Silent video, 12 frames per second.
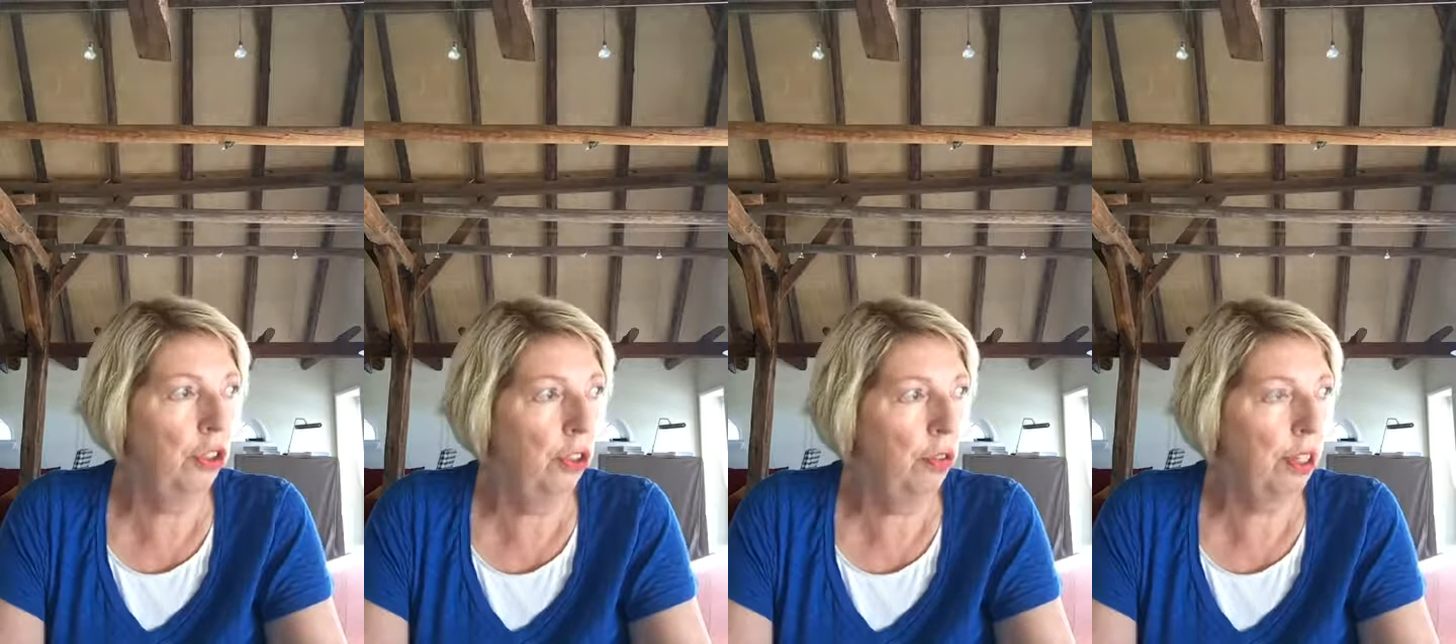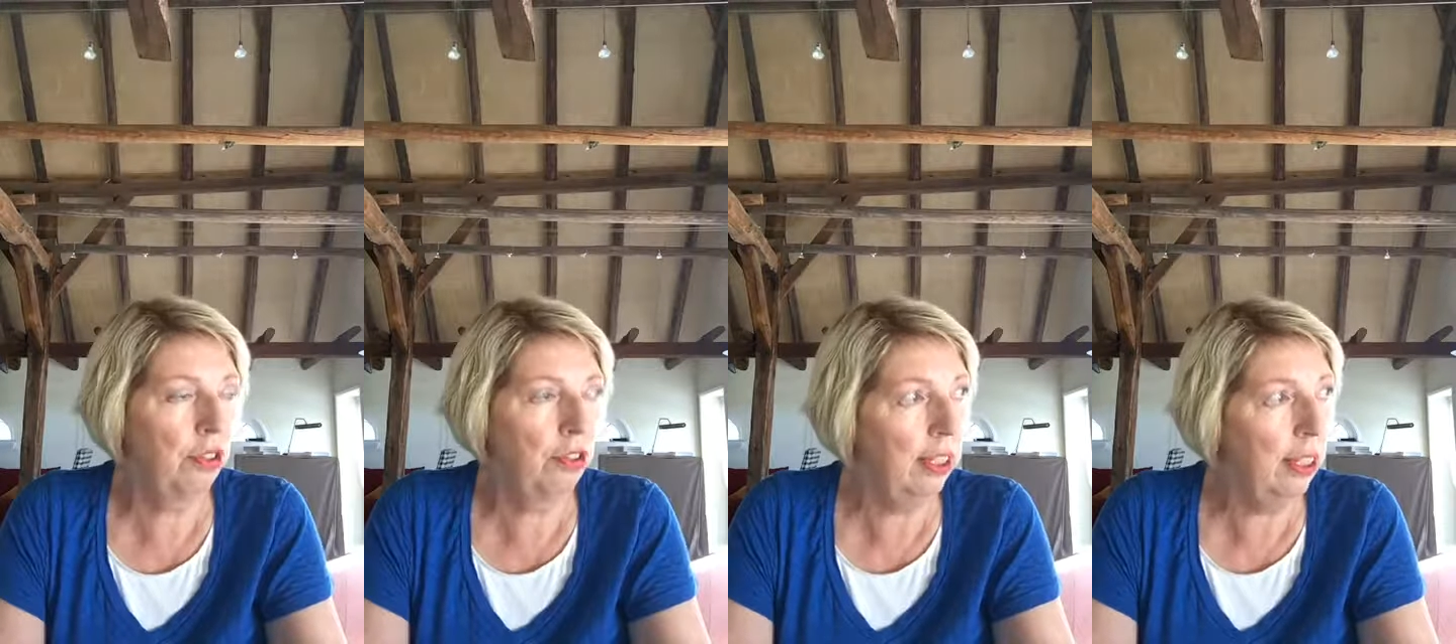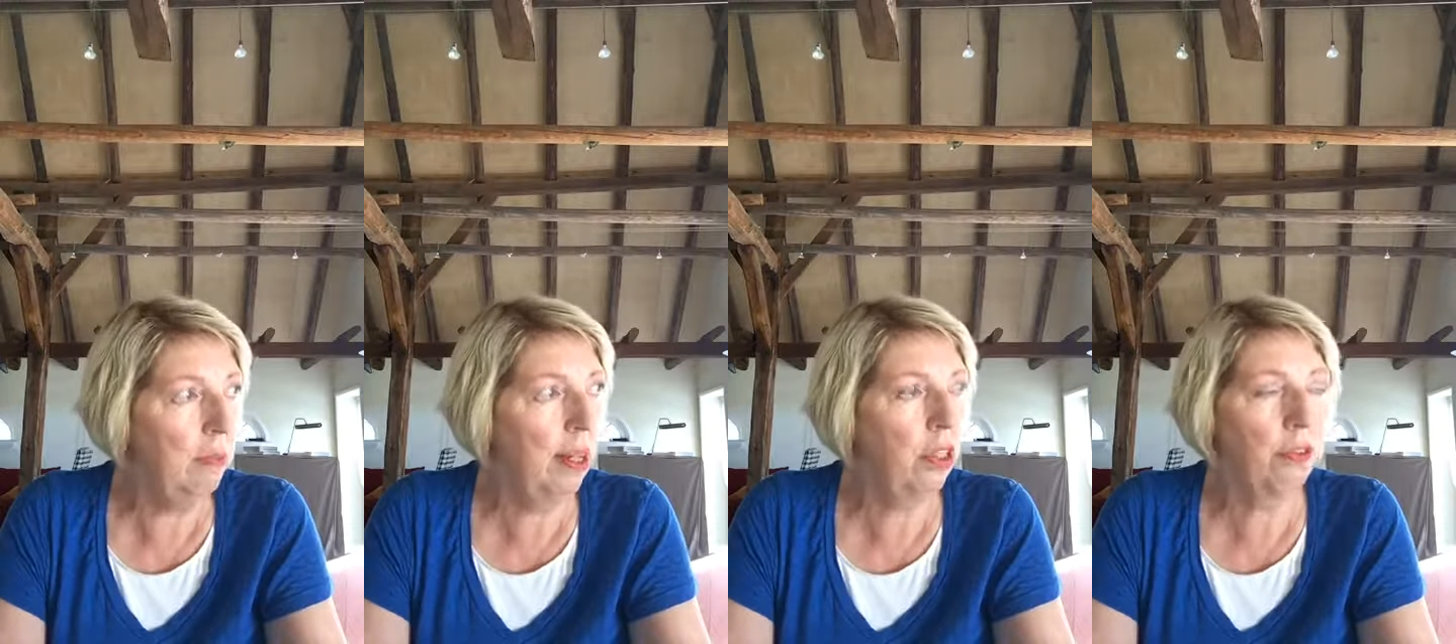use our
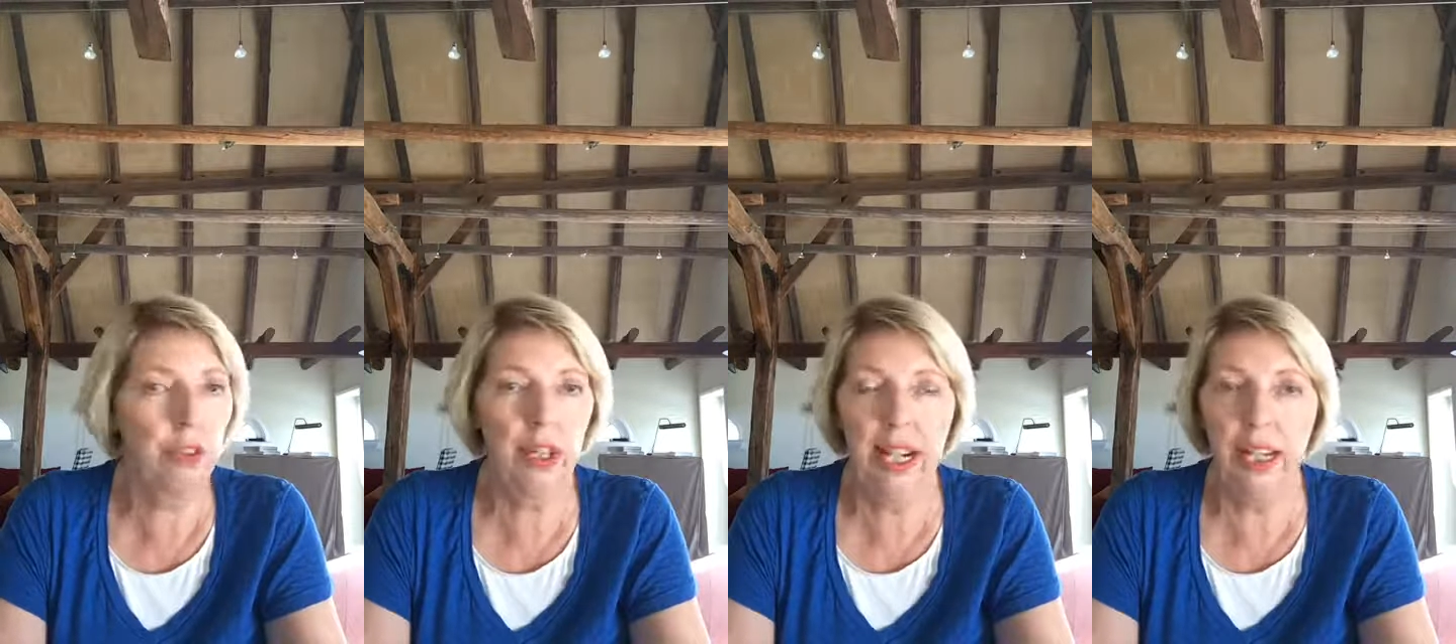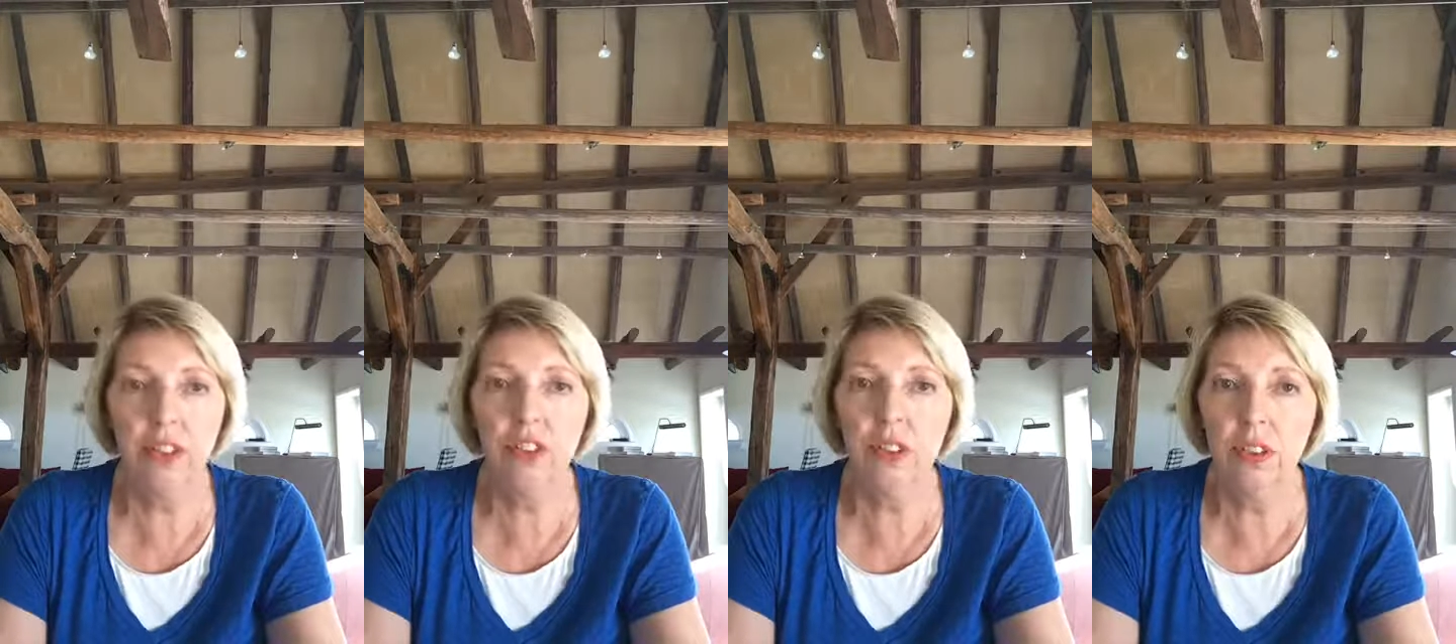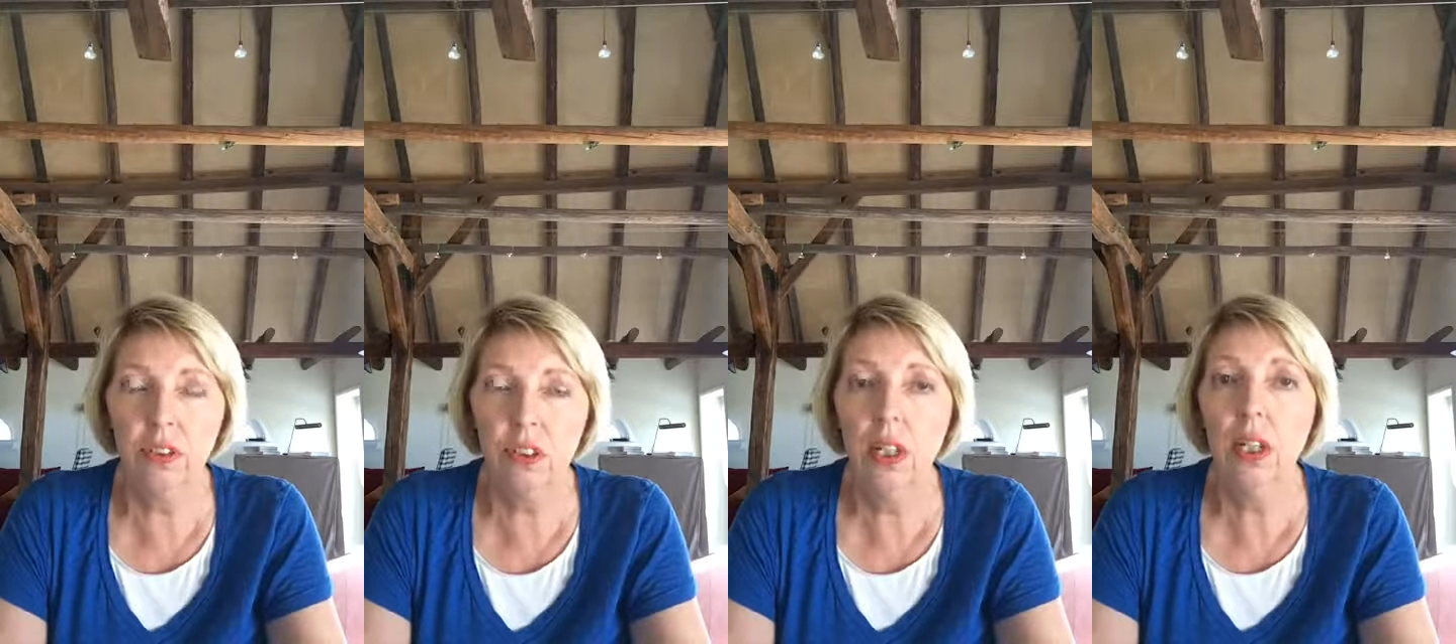seatbelts, for
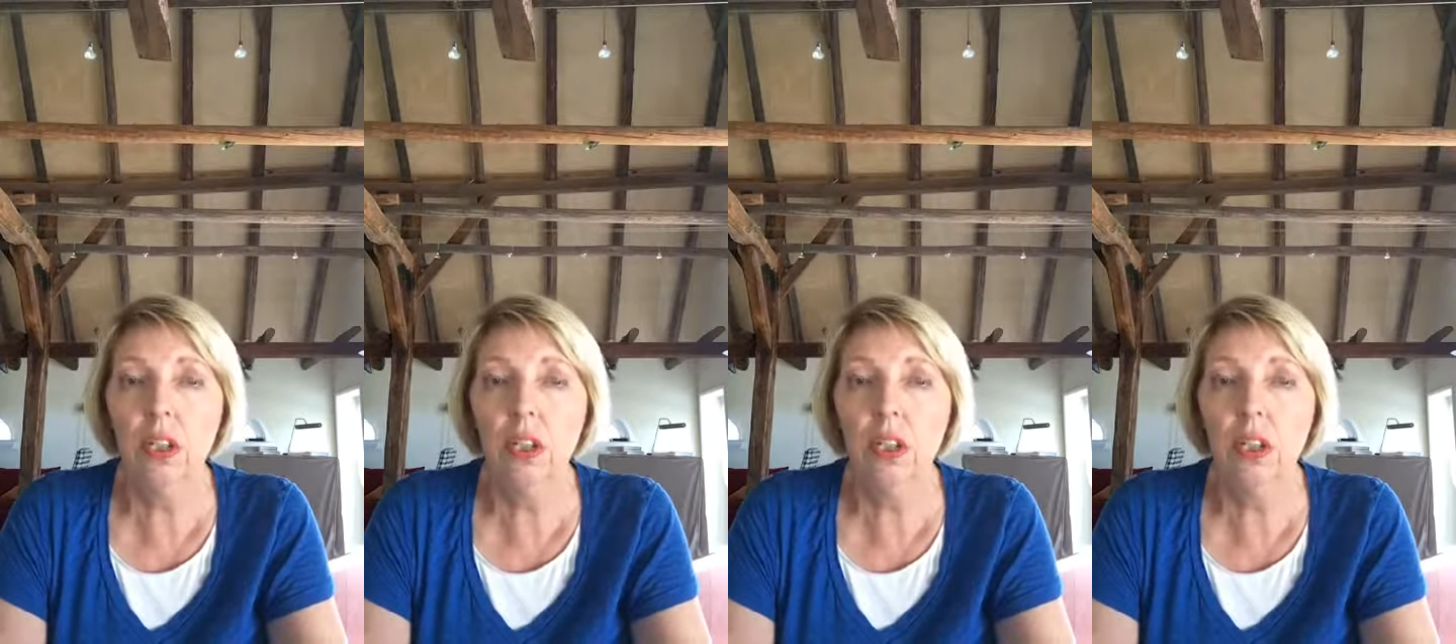instance,